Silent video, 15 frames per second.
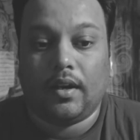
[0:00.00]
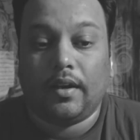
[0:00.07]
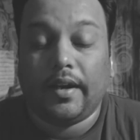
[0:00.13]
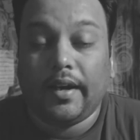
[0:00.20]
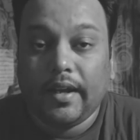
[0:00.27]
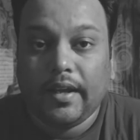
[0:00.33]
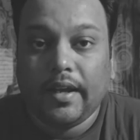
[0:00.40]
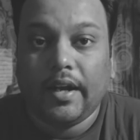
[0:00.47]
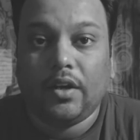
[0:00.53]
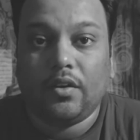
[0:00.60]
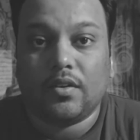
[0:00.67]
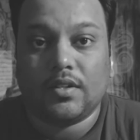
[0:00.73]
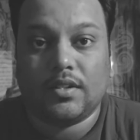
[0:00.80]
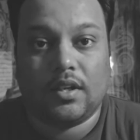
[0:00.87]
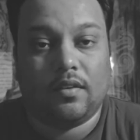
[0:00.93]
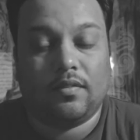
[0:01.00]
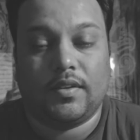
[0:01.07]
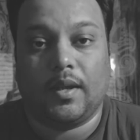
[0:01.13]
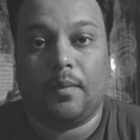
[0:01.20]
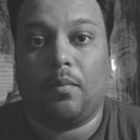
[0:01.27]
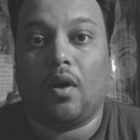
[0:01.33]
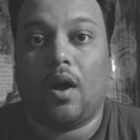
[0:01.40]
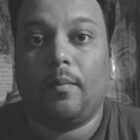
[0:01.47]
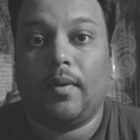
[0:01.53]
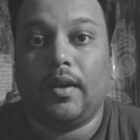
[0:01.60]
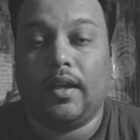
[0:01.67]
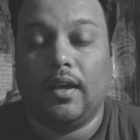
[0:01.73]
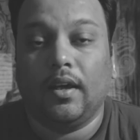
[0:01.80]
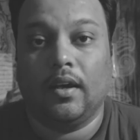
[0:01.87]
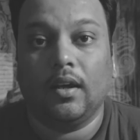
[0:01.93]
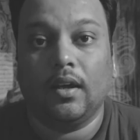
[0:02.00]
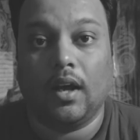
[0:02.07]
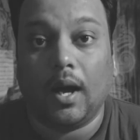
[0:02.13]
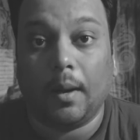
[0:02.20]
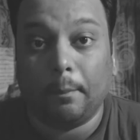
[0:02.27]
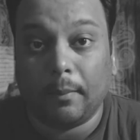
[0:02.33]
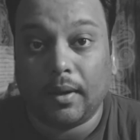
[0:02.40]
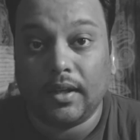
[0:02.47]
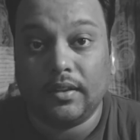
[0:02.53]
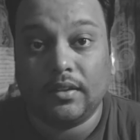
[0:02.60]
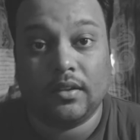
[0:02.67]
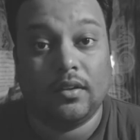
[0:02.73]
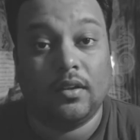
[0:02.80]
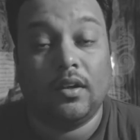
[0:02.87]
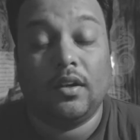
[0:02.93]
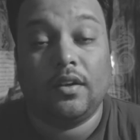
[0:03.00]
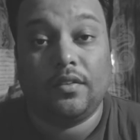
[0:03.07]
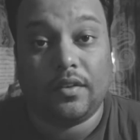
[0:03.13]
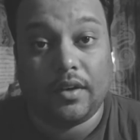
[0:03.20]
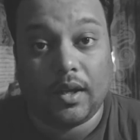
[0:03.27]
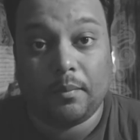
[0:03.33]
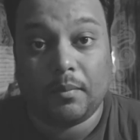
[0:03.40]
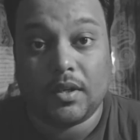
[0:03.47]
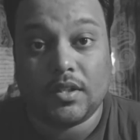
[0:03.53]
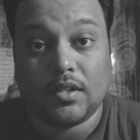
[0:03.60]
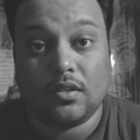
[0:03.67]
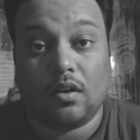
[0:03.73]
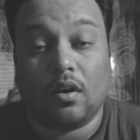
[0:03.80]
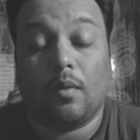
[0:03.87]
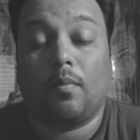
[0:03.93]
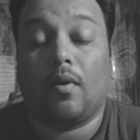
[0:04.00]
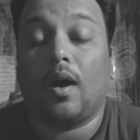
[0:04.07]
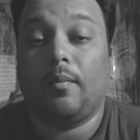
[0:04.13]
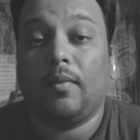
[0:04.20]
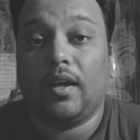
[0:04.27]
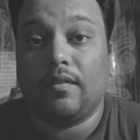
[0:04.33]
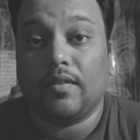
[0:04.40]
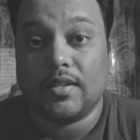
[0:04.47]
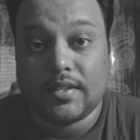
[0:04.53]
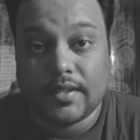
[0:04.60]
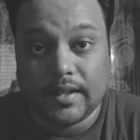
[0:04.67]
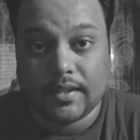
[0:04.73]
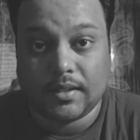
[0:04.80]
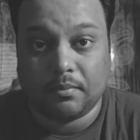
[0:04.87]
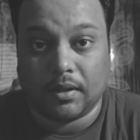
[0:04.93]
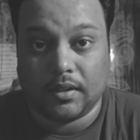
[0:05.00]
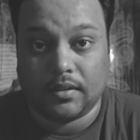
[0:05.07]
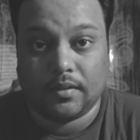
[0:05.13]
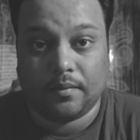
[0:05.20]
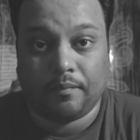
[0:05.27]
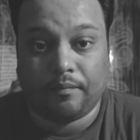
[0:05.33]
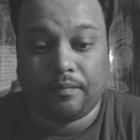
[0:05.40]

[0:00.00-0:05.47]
dedicate yourself, say probably a month, 3 months, or probably even 6 months.